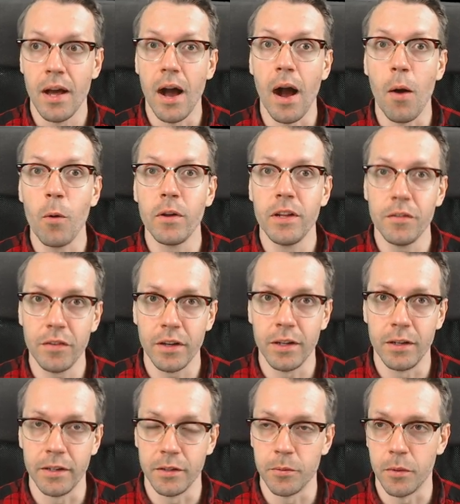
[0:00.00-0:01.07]
how
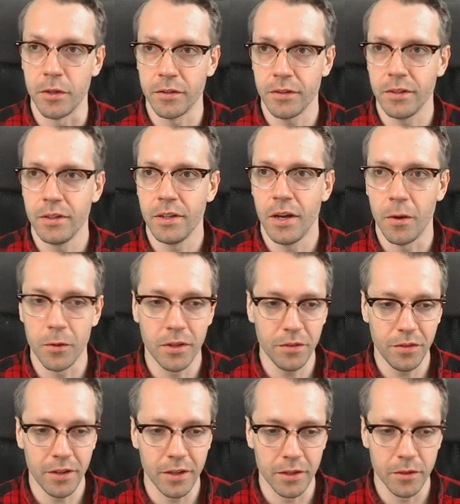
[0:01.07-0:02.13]
difficult it was,
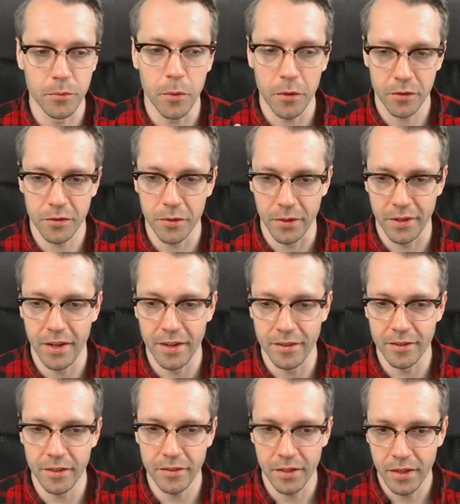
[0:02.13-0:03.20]
to attain
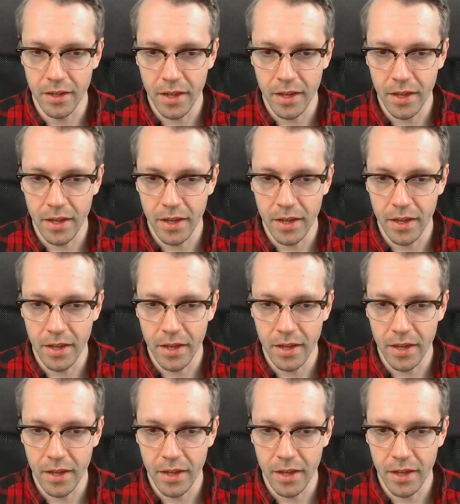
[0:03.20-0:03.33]
this,